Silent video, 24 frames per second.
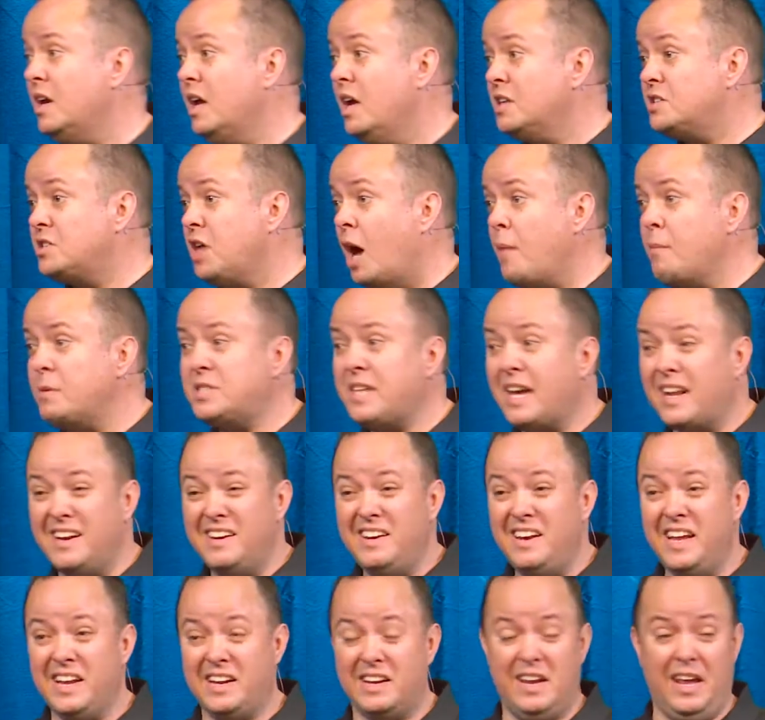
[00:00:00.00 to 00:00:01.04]
Thomas had a
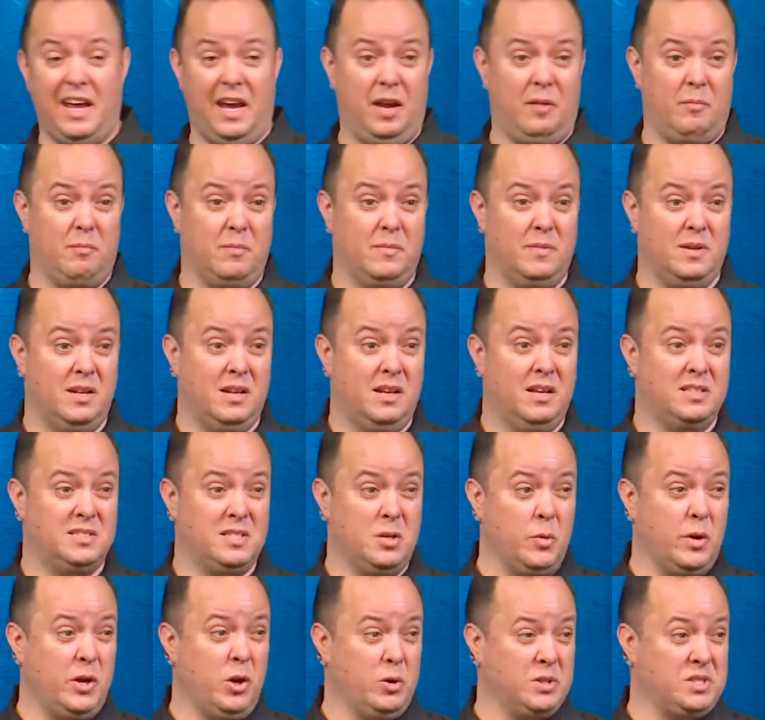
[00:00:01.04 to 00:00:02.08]
nickname. Does
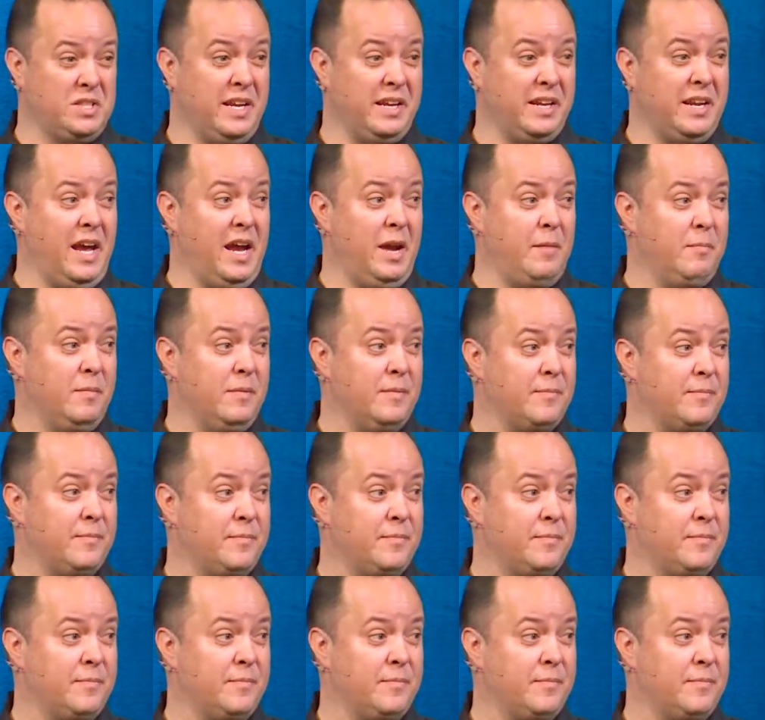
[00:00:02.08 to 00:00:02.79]
anyone know his nickname?